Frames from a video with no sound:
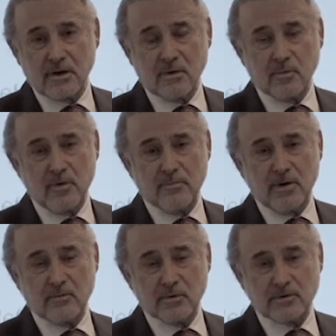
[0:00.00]
and we've
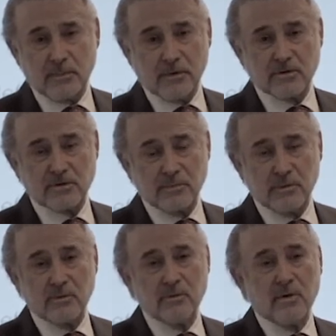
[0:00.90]
been
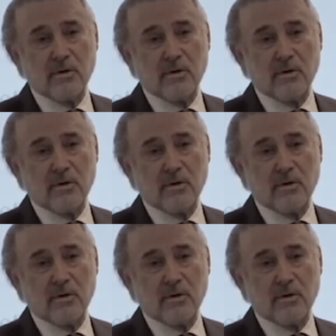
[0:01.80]
responsible